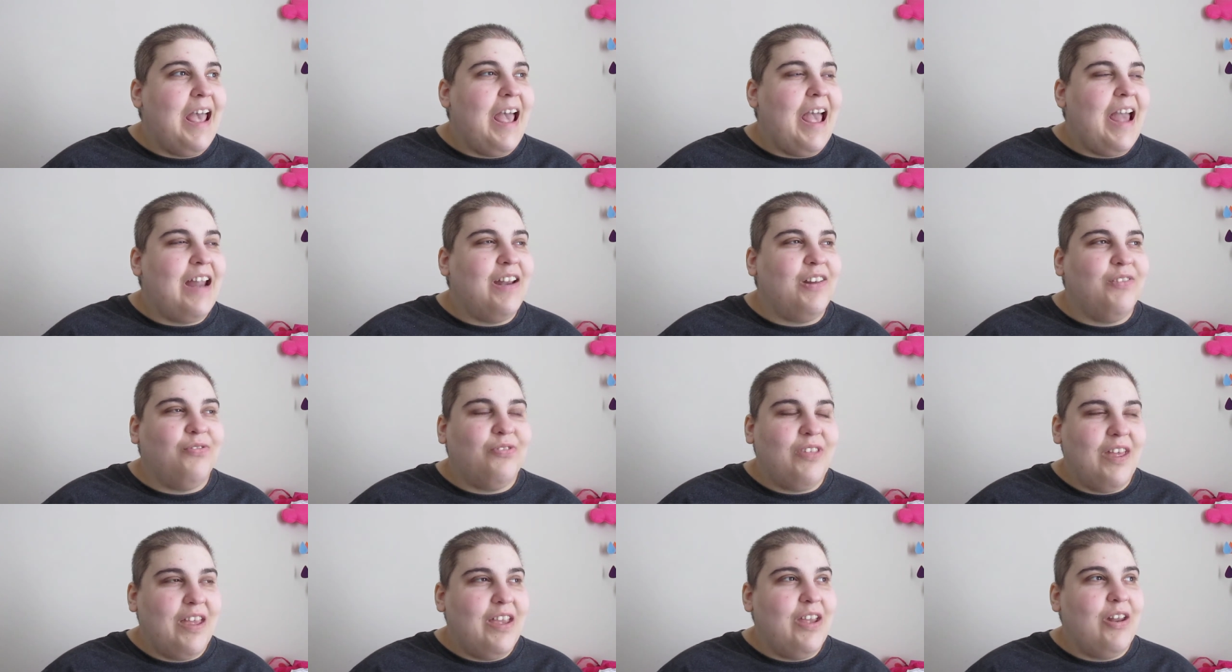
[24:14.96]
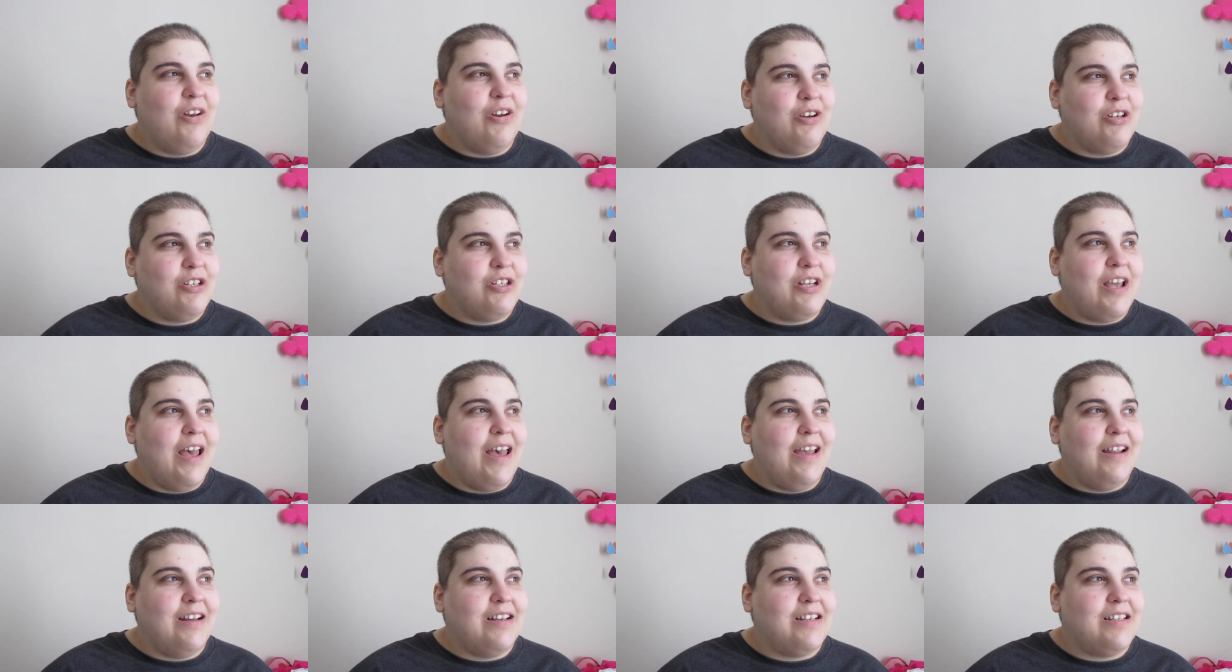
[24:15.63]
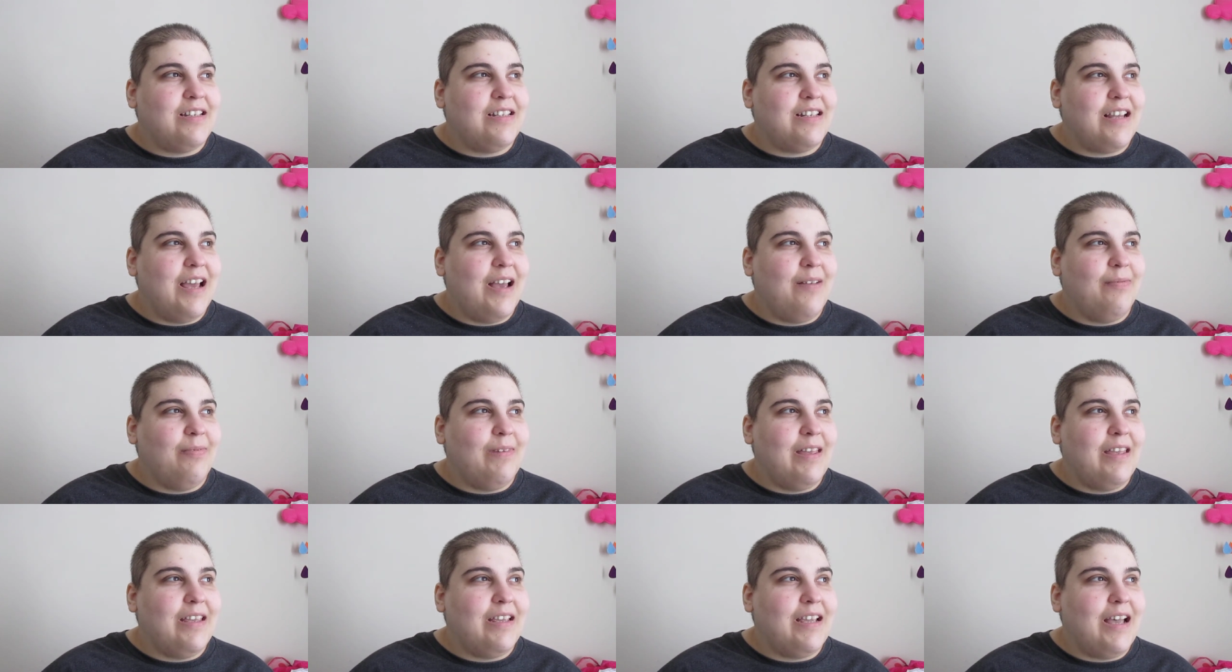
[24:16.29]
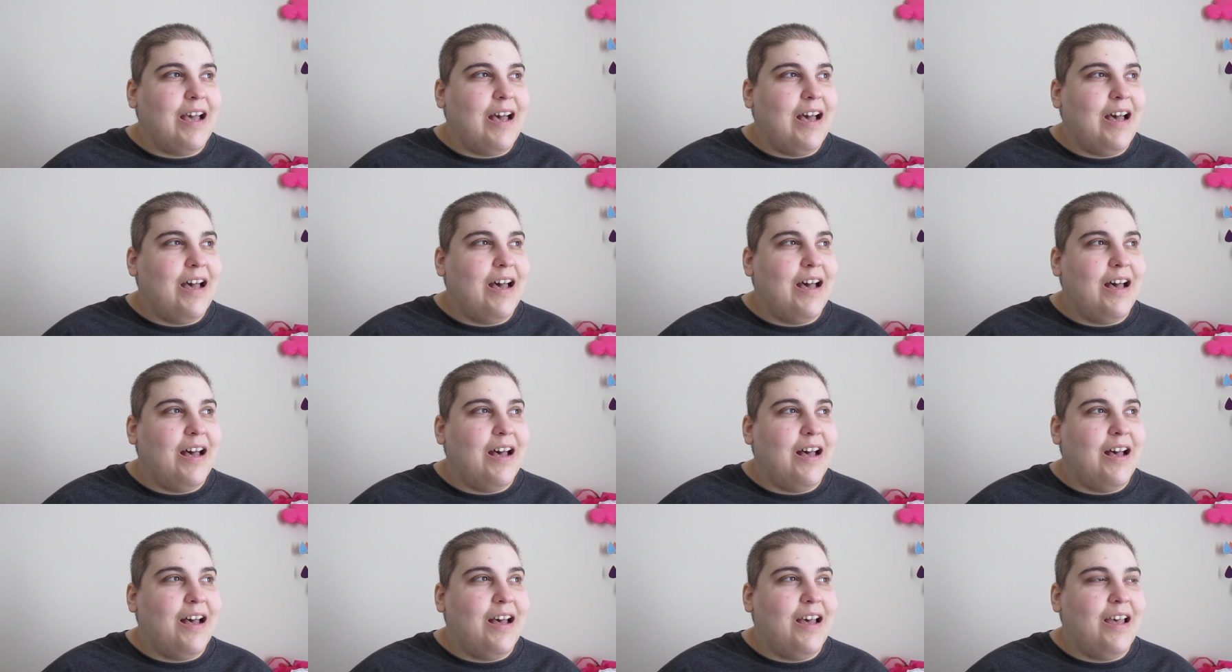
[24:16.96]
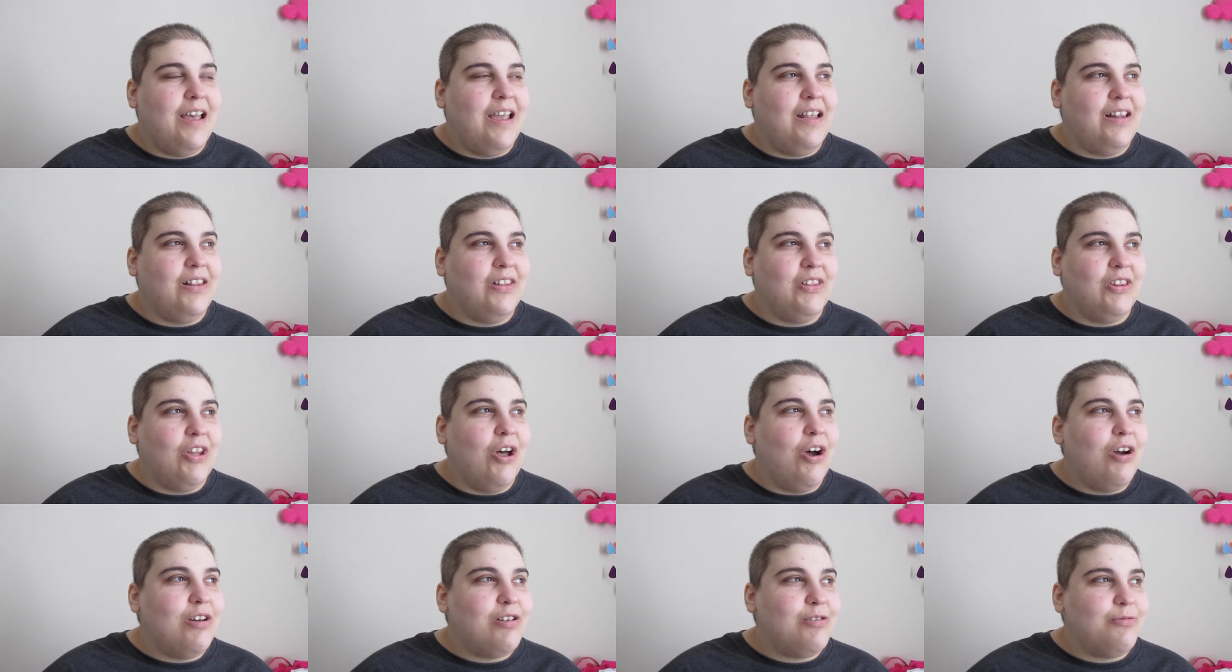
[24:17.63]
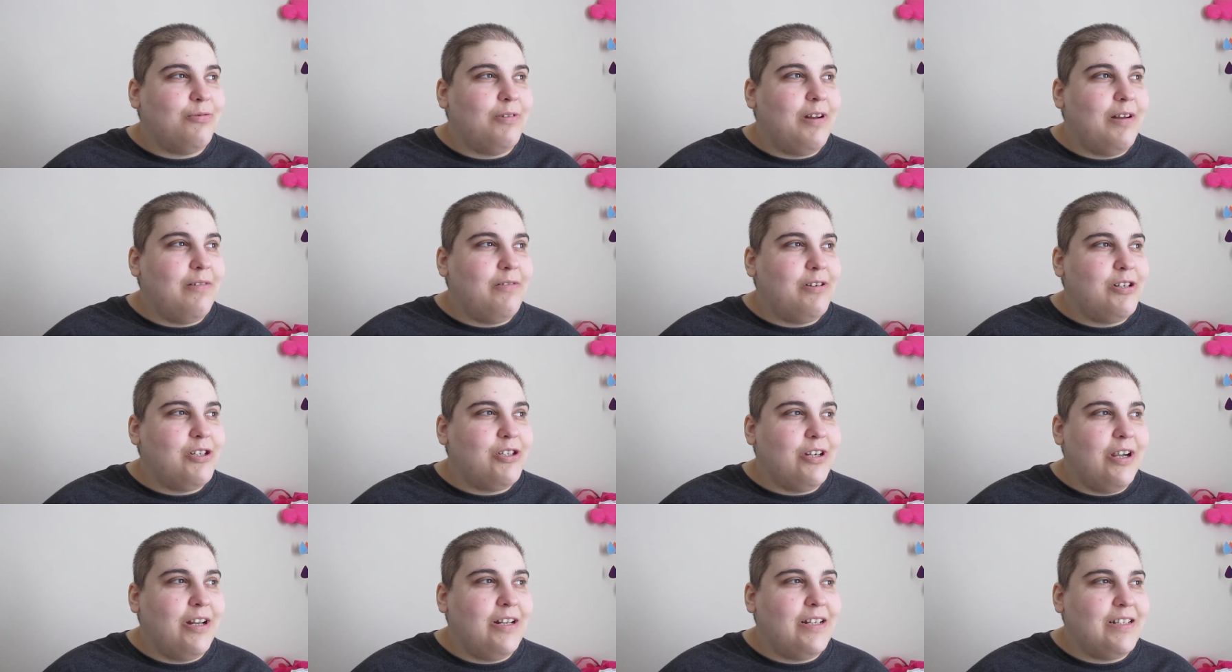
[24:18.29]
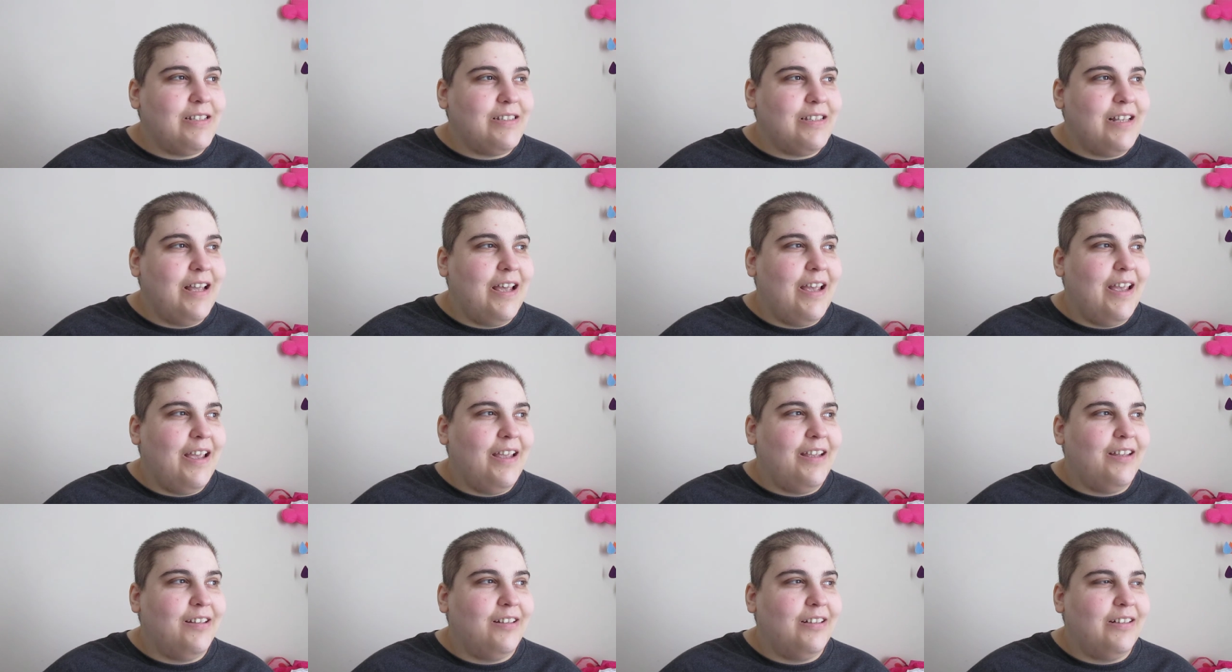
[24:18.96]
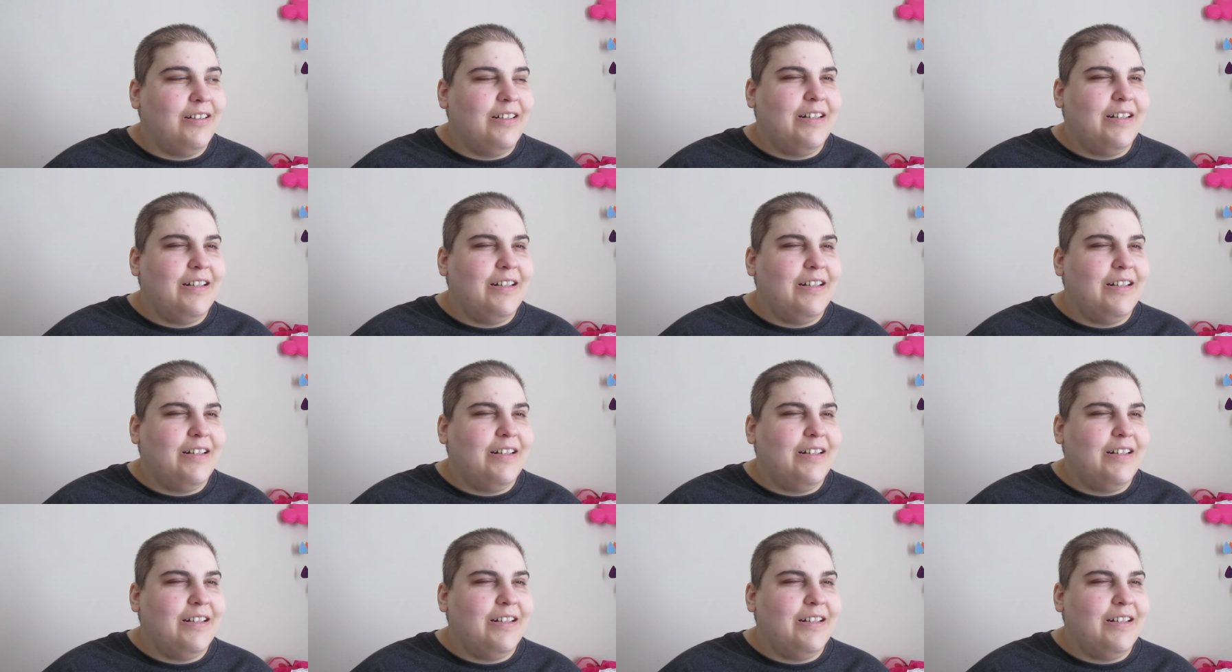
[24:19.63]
and if they interject, I'm like, I lost what I was trying to say.